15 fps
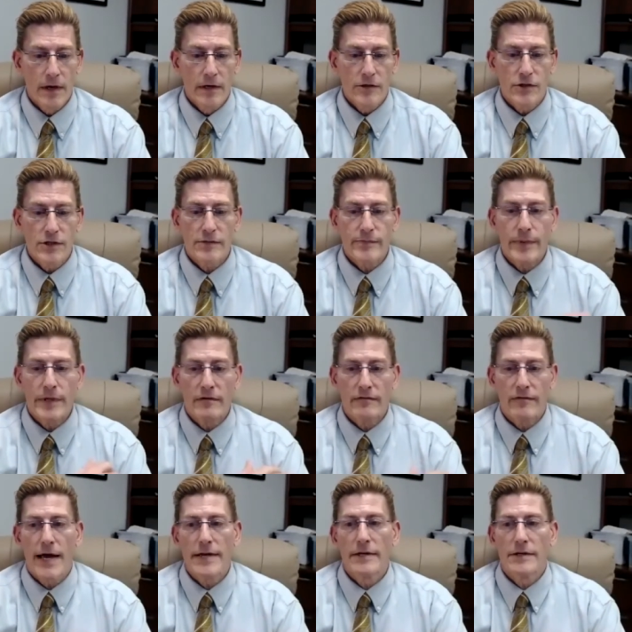she's been
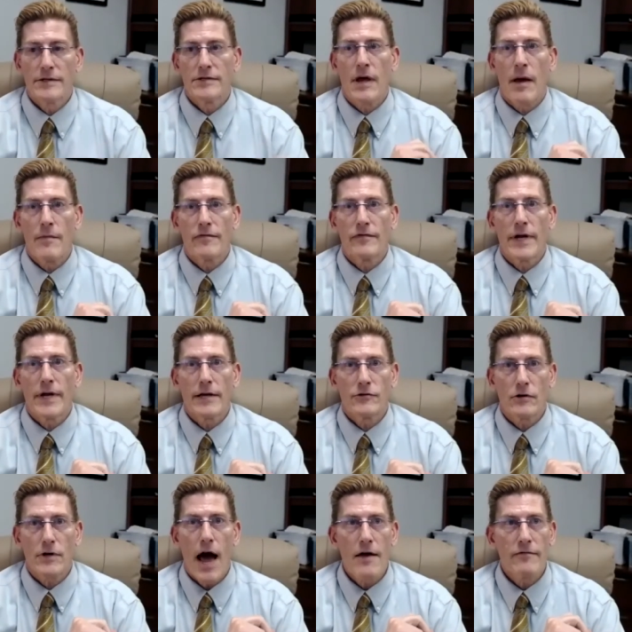invited to some
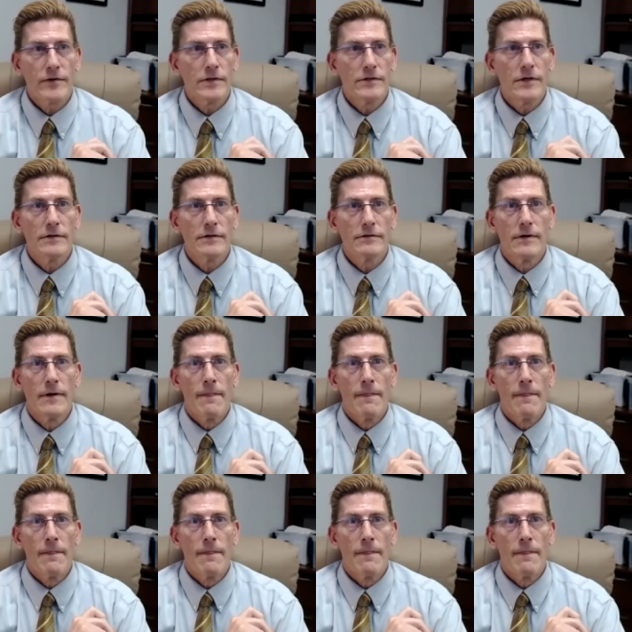financial conferences